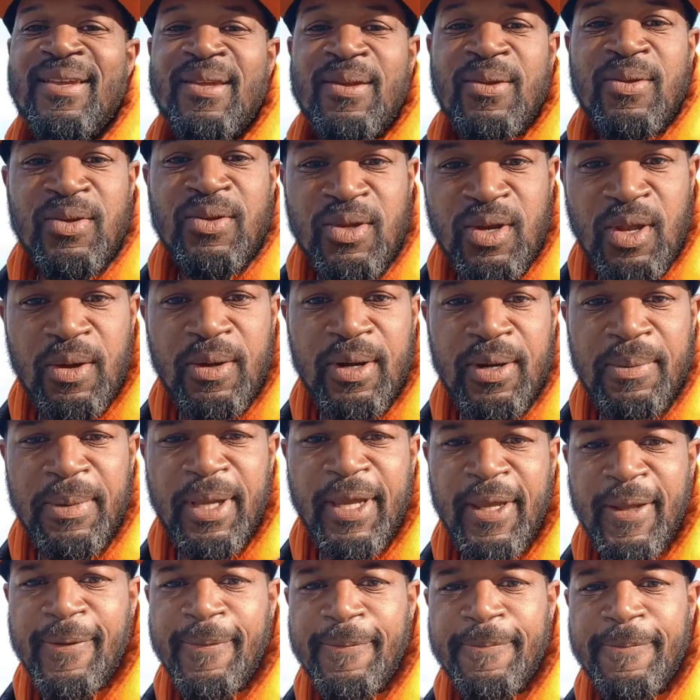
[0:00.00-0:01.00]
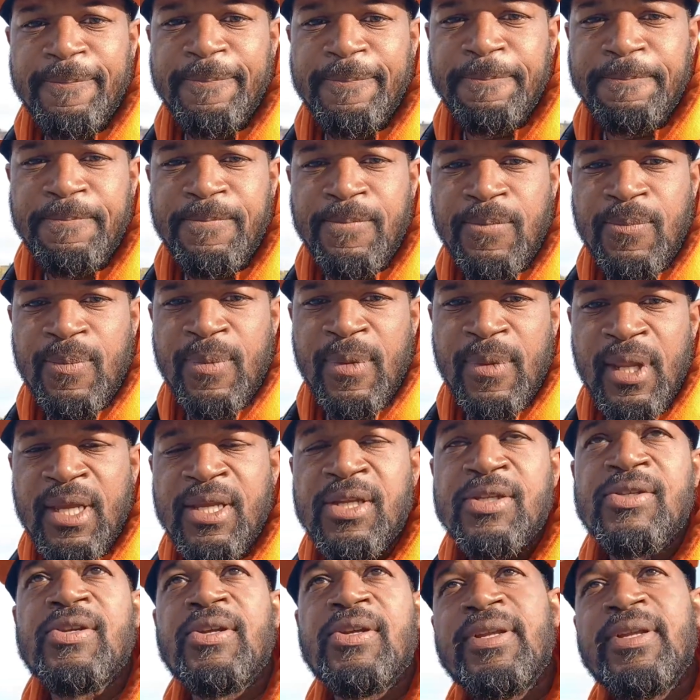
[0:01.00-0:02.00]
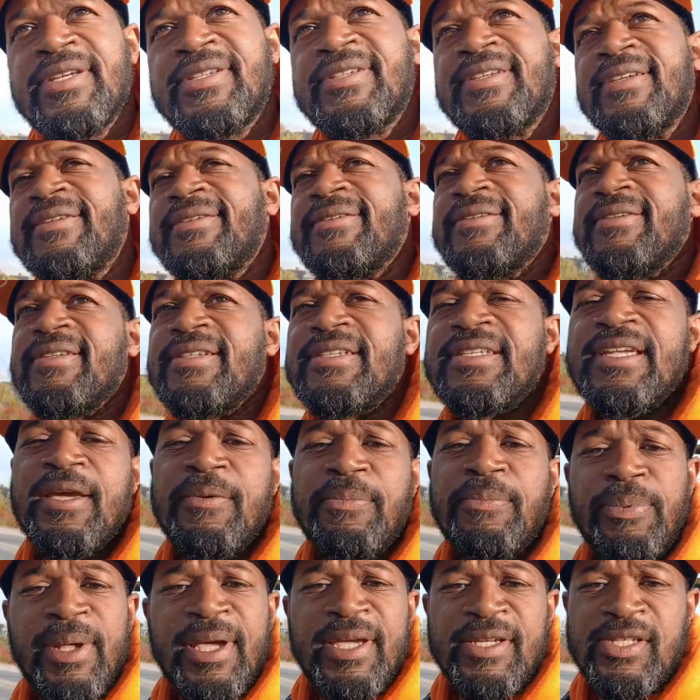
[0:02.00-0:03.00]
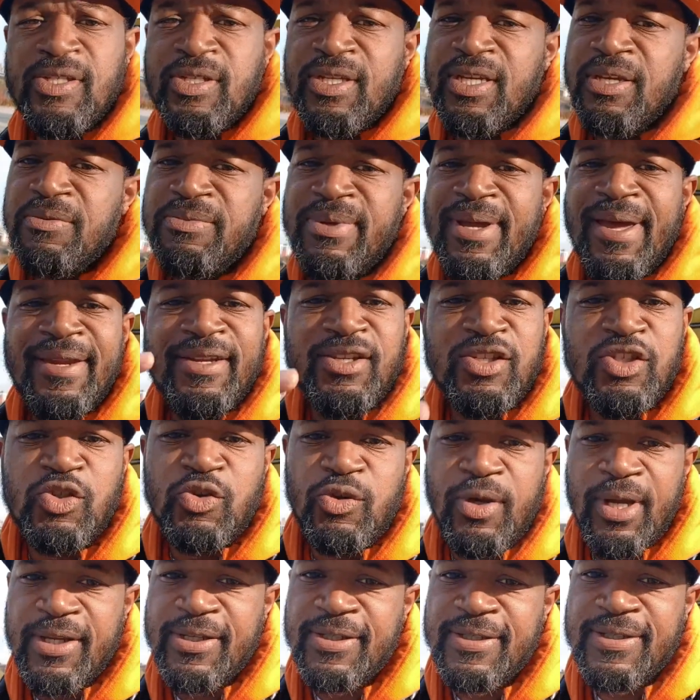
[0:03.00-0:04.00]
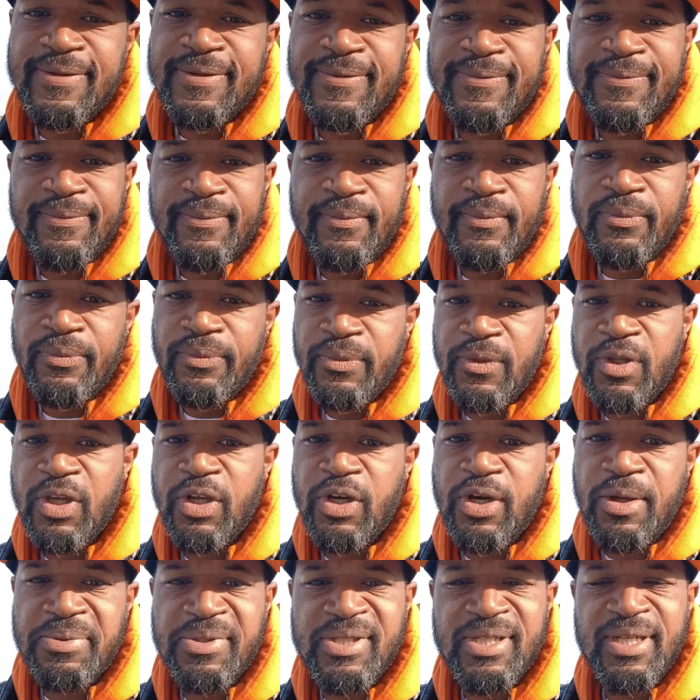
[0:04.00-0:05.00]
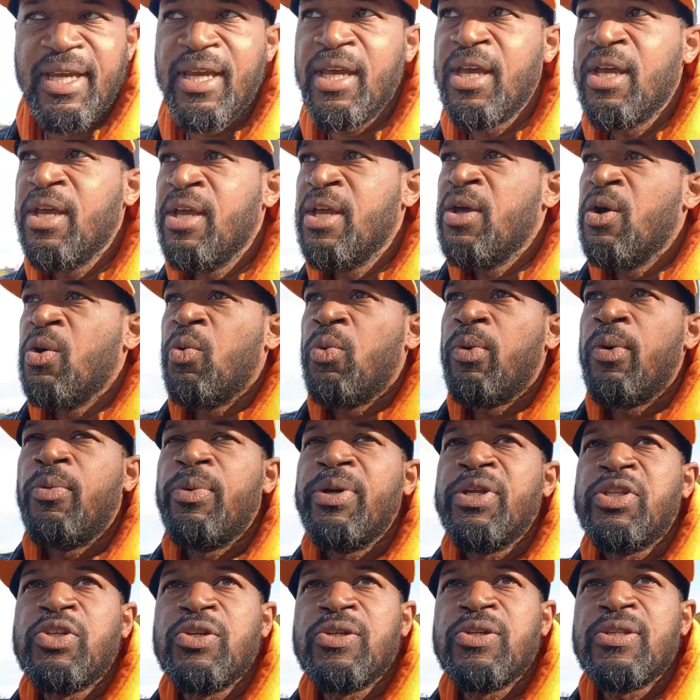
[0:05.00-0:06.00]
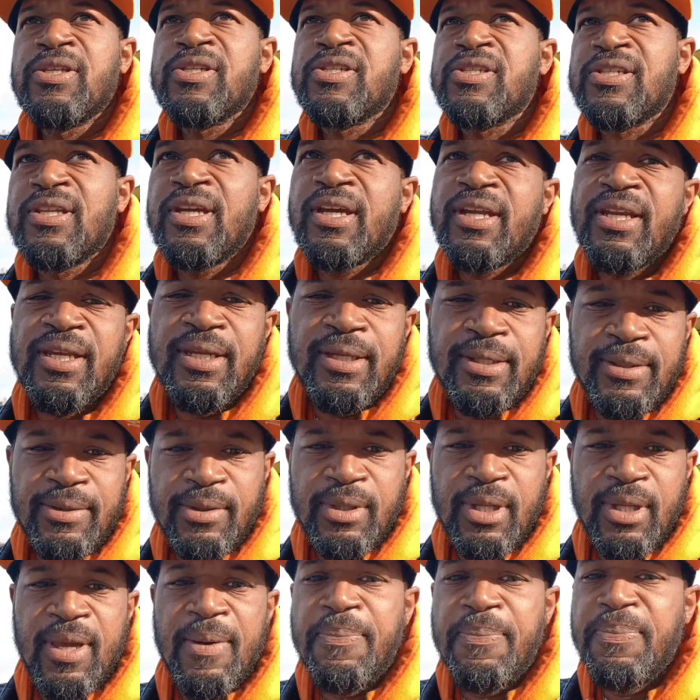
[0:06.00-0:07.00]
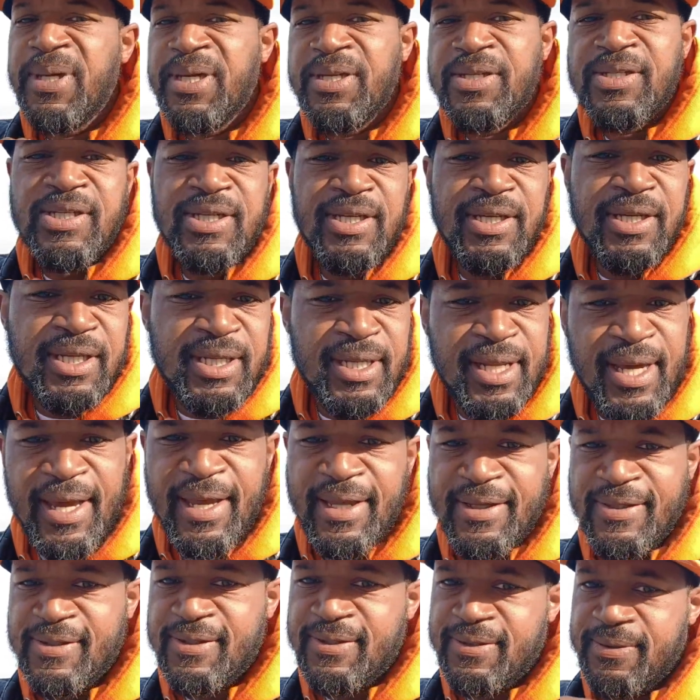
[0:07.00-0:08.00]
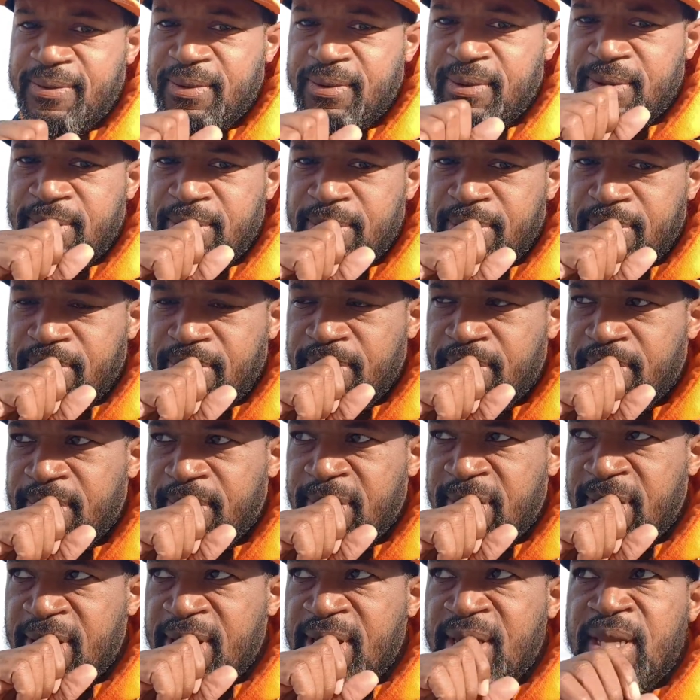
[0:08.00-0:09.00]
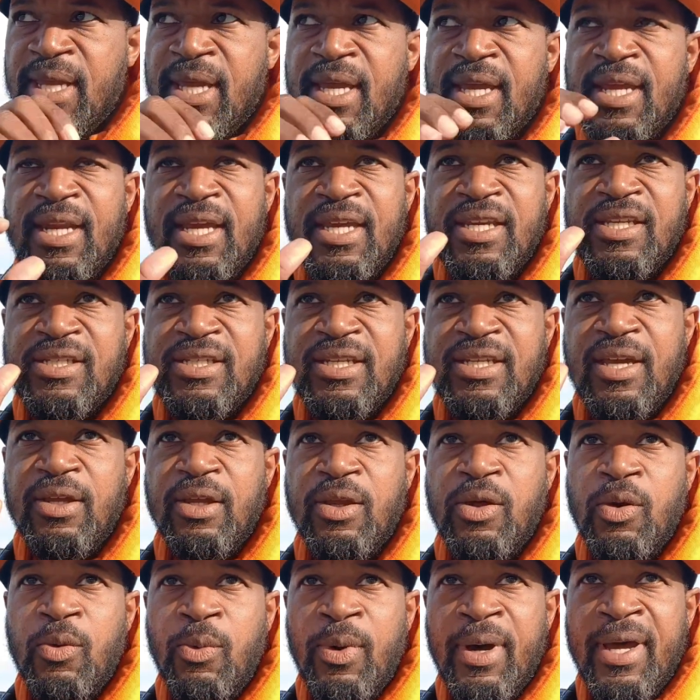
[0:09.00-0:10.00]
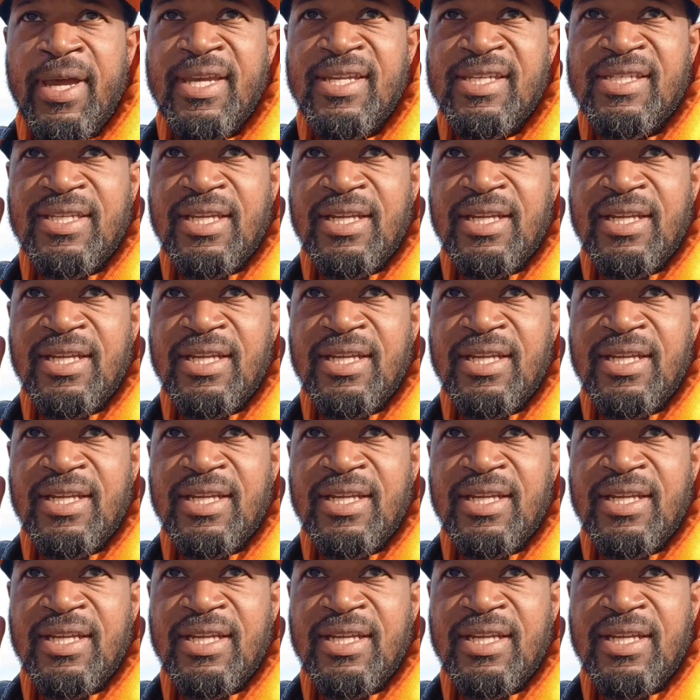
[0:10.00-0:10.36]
You know what I mean? So listen, stay blessed, keep down the stress. You know what I'm saying? When we did the study in PT class, and they said, what is the